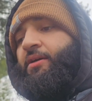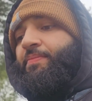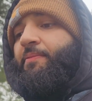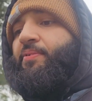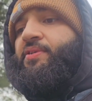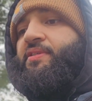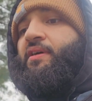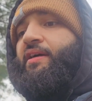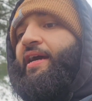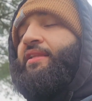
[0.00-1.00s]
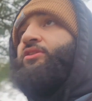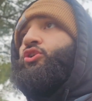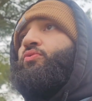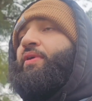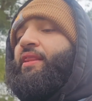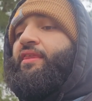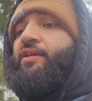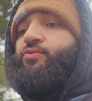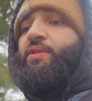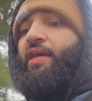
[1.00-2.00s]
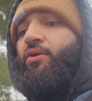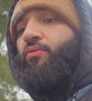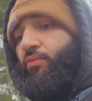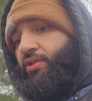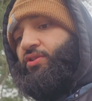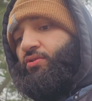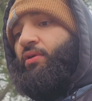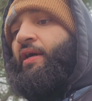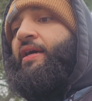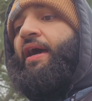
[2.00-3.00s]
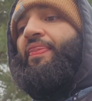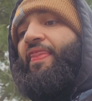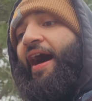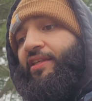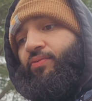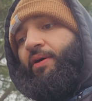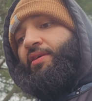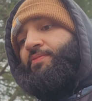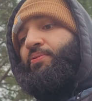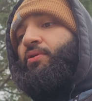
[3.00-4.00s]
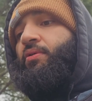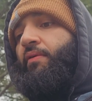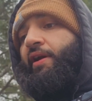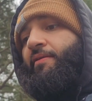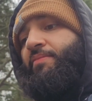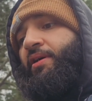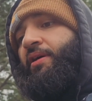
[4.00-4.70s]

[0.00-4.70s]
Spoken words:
People suck at doing things when they don't want to, and that's why this program